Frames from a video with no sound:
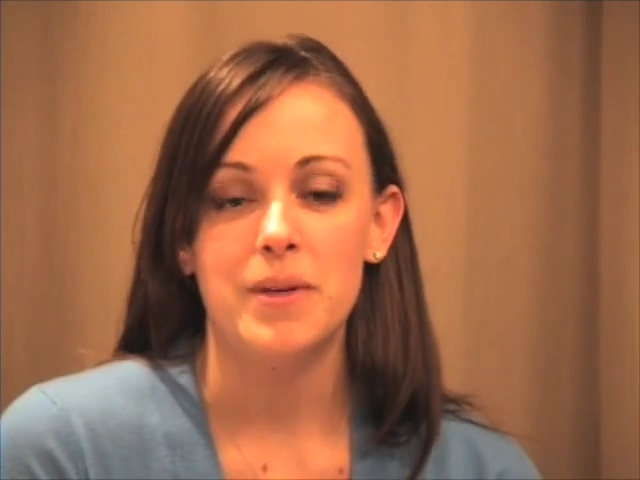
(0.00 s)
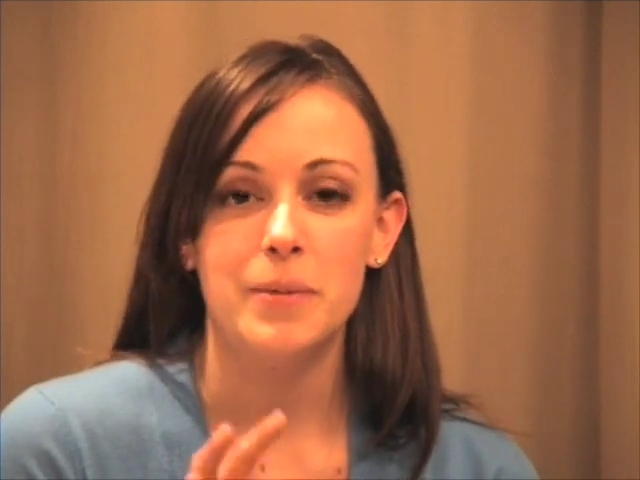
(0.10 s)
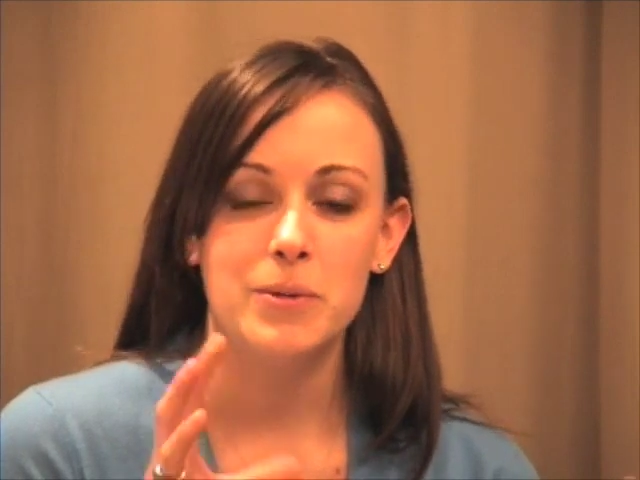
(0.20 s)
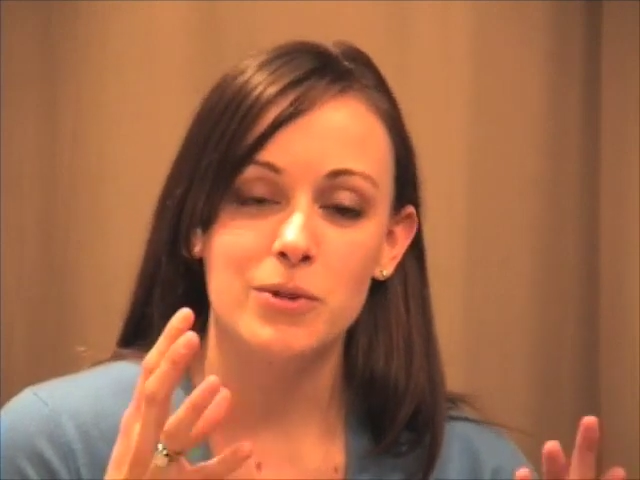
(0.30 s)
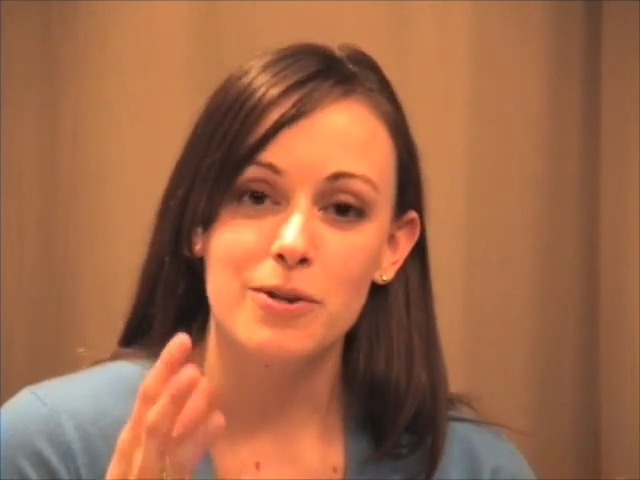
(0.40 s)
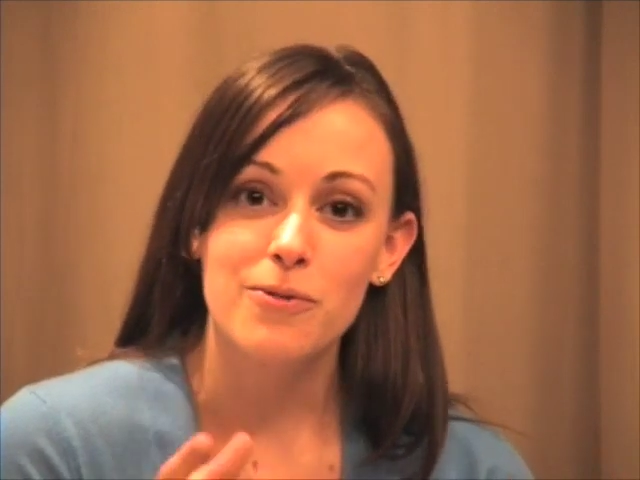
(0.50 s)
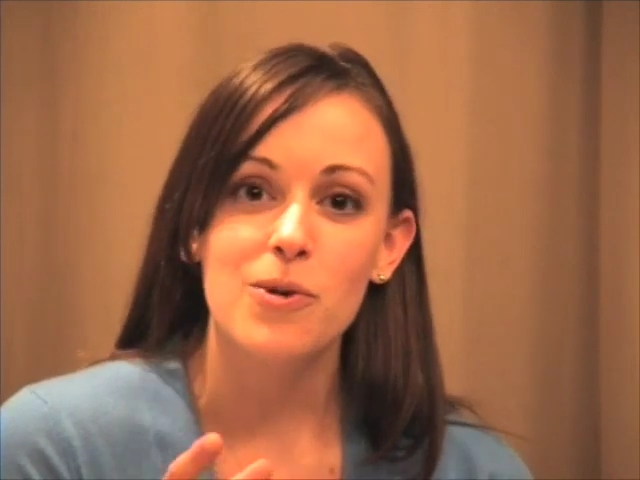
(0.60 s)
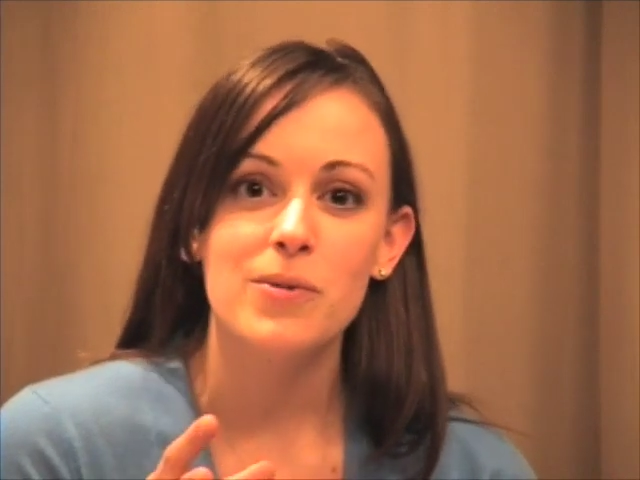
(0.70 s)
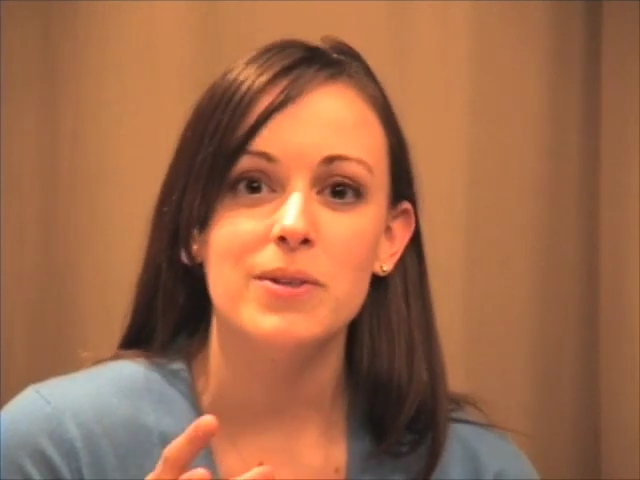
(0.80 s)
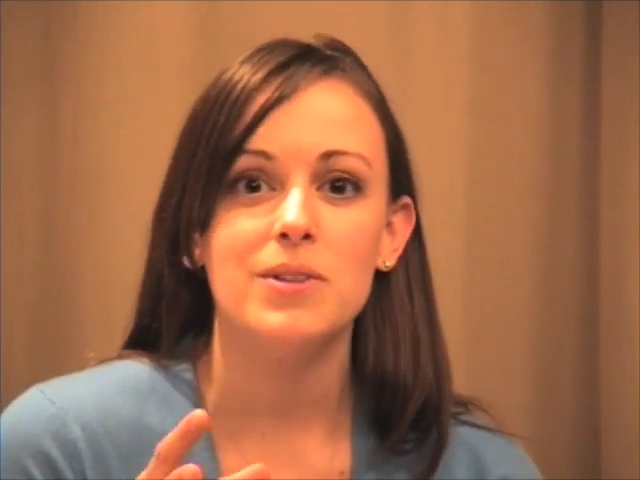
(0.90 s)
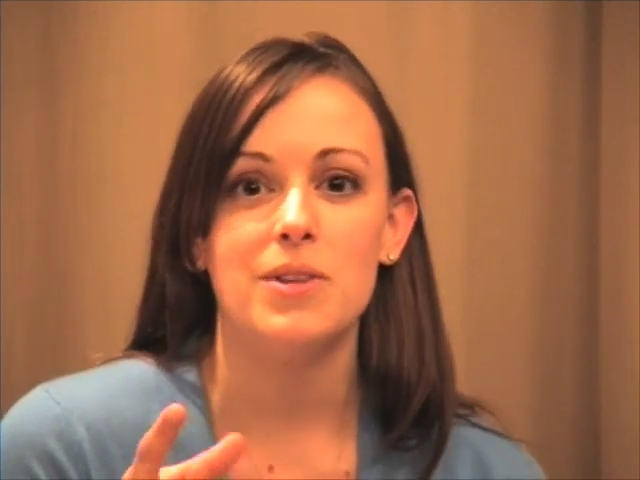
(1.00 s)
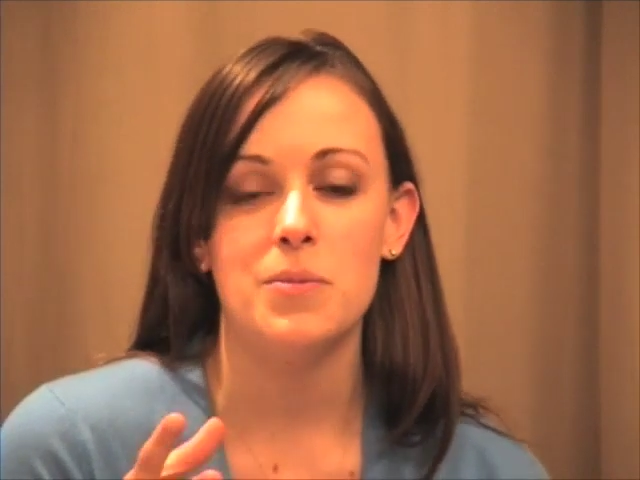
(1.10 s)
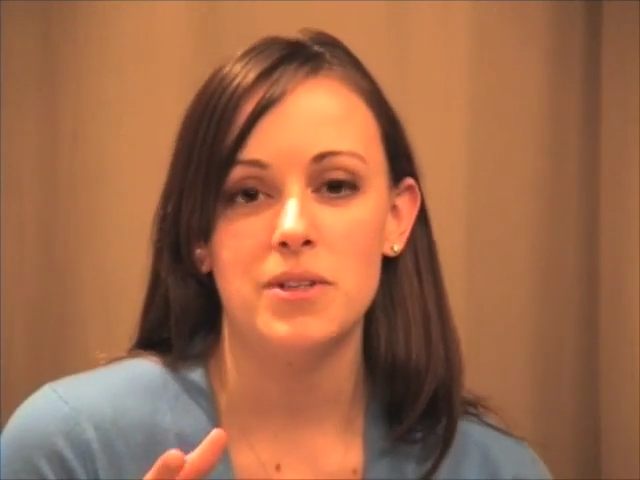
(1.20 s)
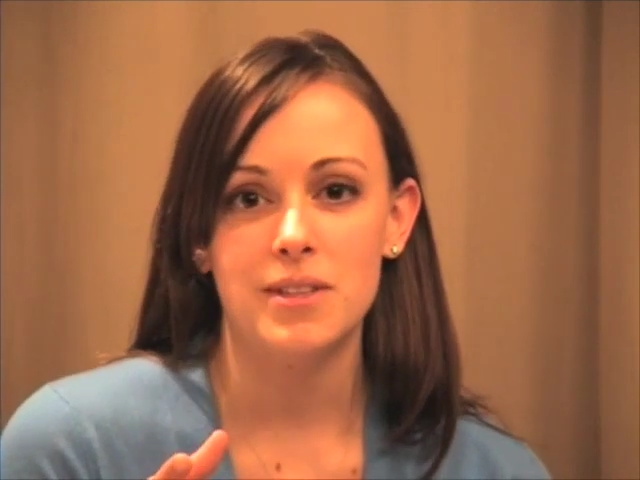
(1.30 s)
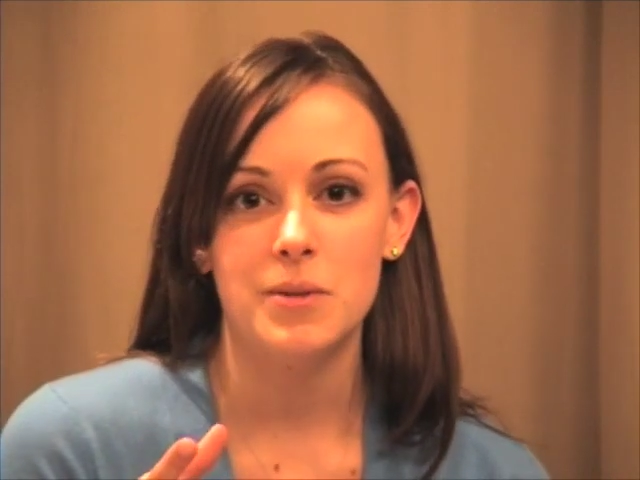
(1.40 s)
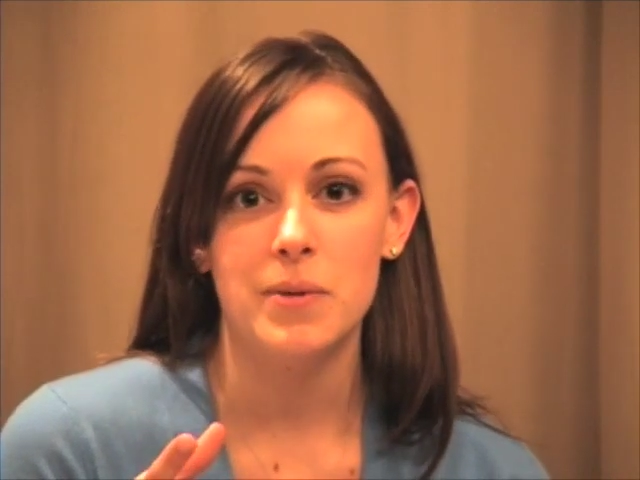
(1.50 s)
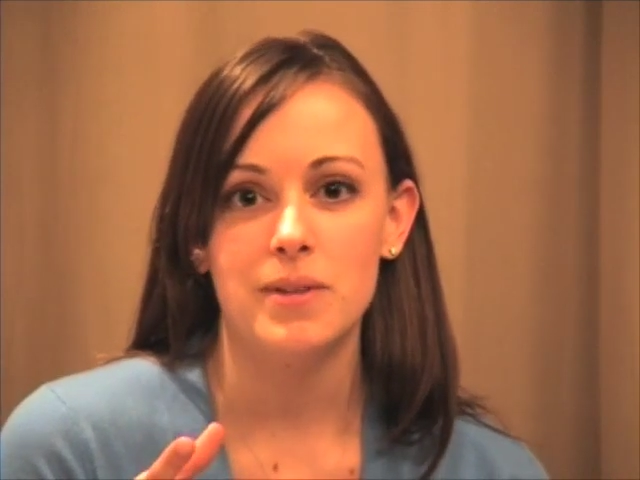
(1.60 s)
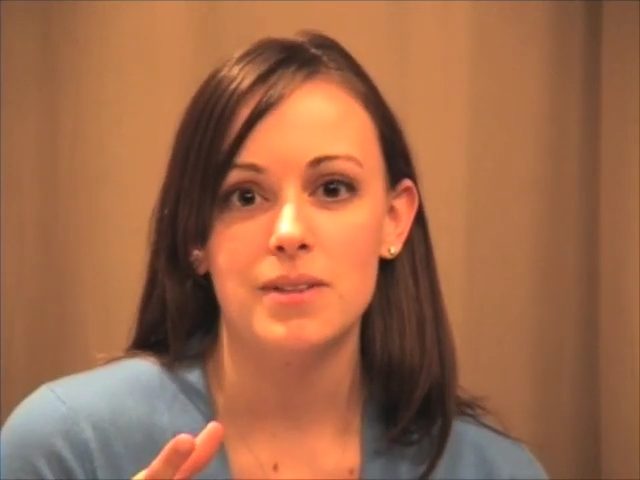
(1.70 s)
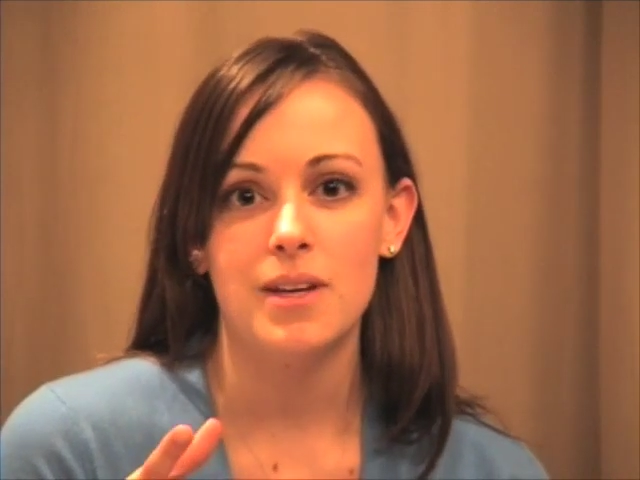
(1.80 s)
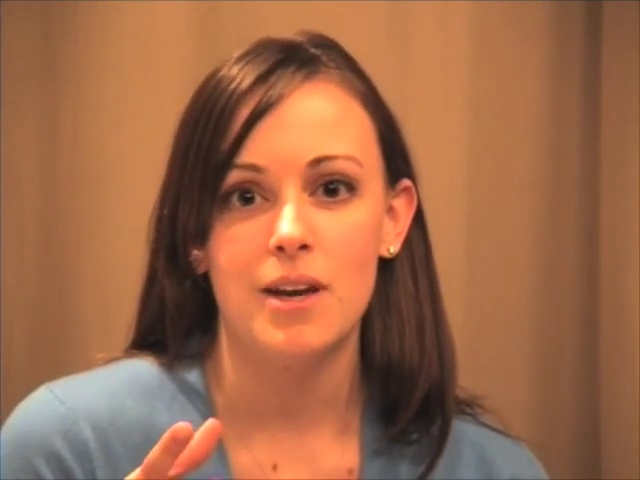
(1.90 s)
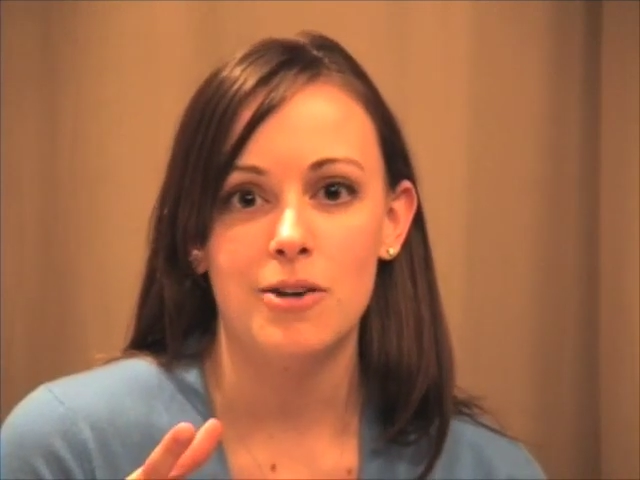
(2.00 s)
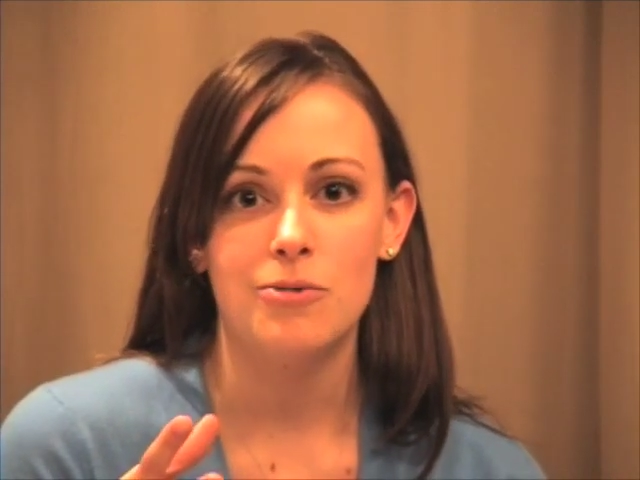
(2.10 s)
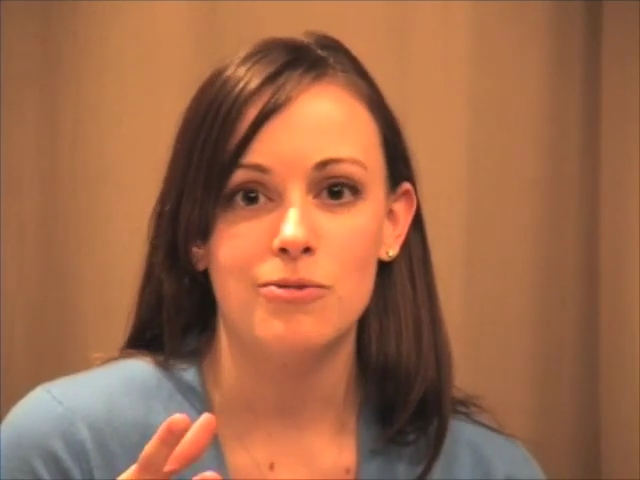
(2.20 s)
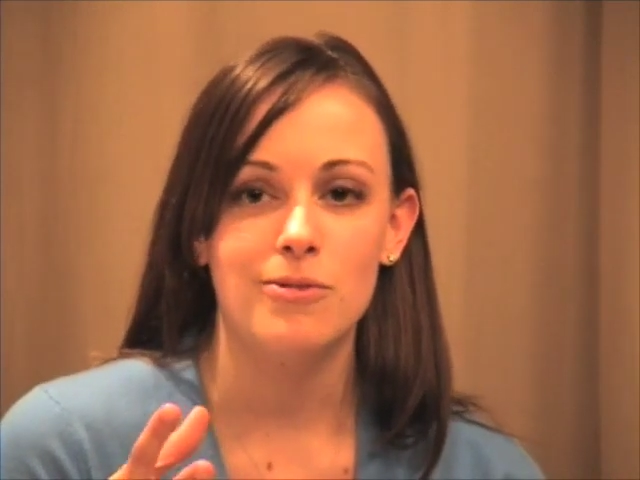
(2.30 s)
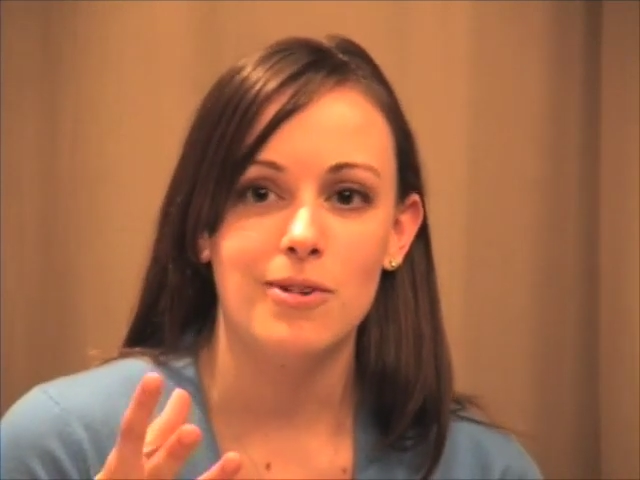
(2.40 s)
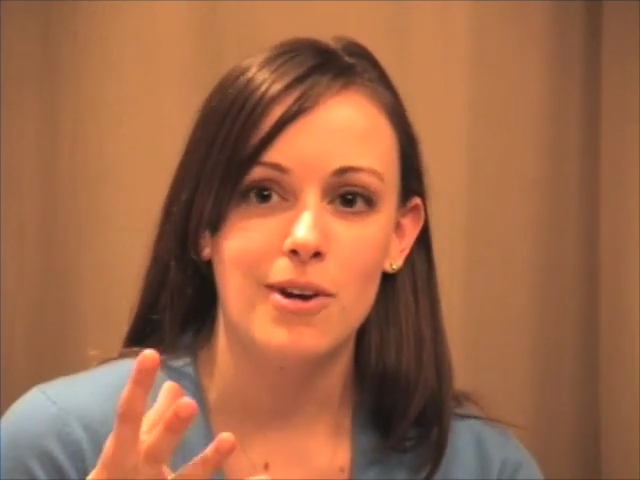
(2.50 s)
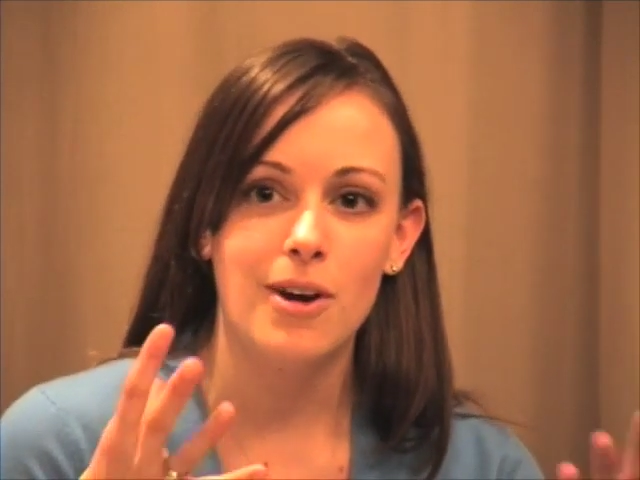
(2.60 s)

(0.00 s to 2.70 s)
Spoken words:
keep it straightforward so the participants can